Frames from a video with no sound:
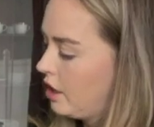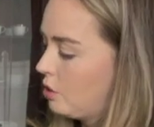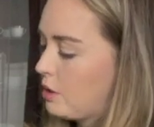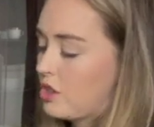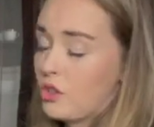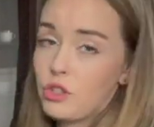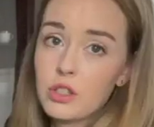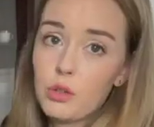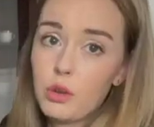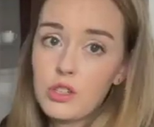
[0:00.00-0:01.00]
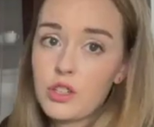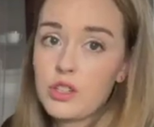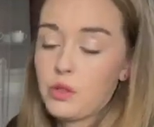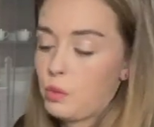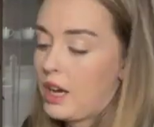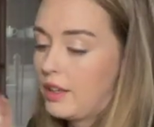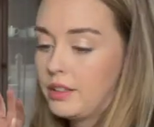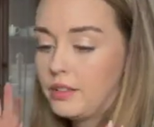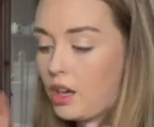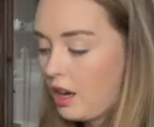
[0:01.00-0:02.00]
which is just gorgeous as well.
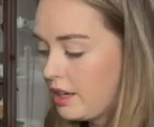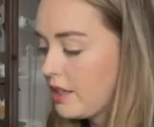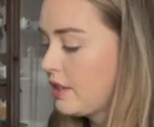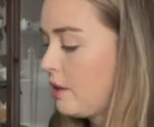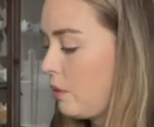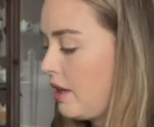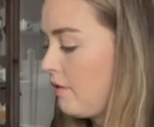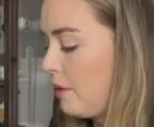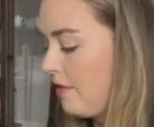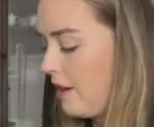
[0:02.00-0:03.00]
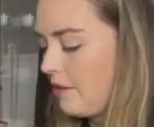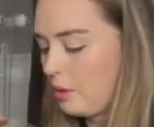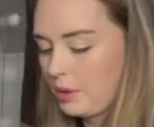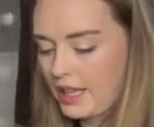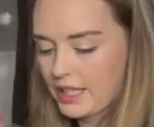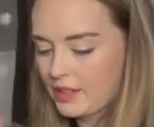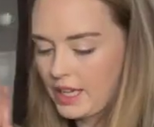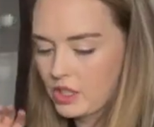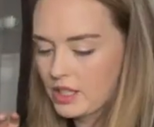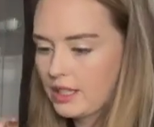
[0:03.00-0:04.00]
Honestly, one of my favorite plants.
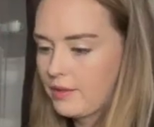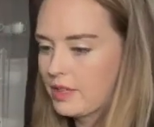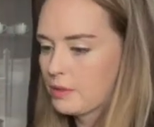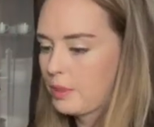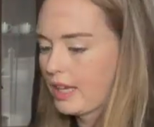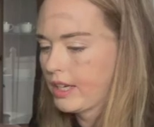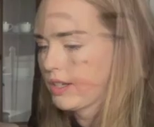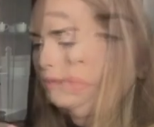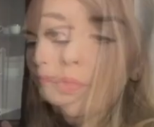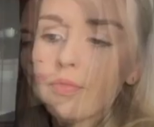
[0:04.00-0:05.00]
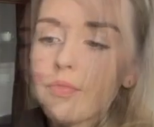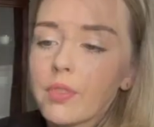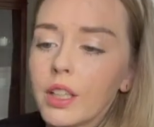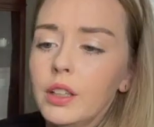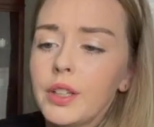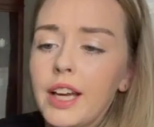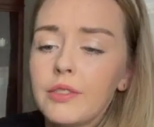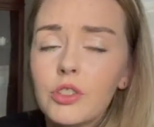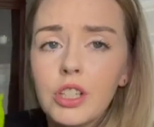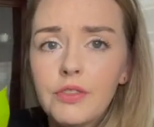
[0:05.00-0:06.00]
I just love this plant.
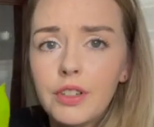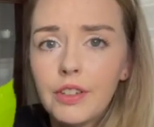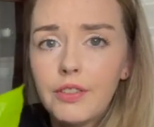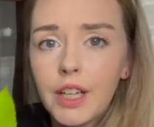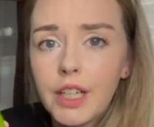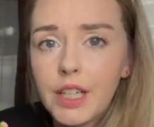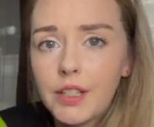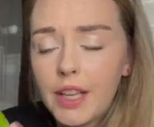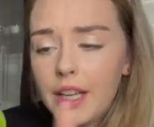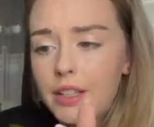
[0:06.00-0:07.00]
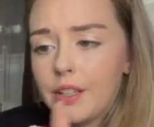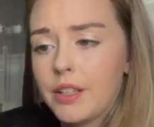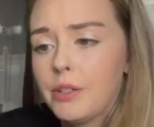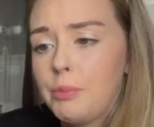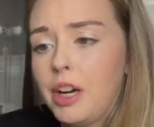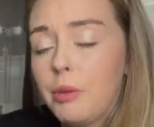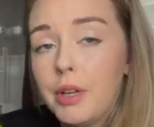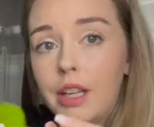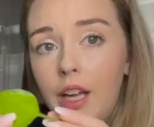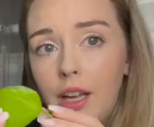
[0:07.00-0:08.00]
Okay, just for a fun science
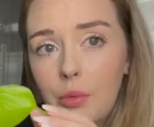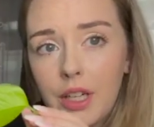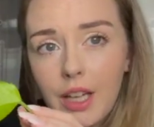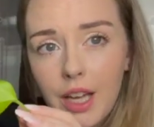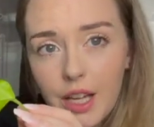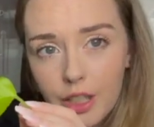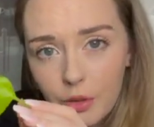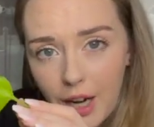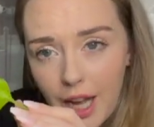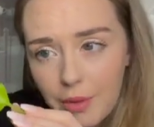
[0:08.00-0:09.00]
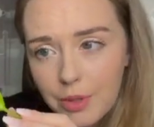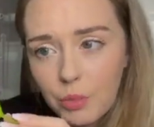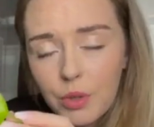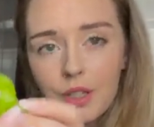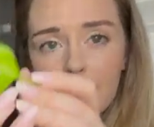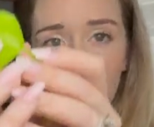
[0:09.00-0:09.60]
experiment, I went ahead and grabbed one of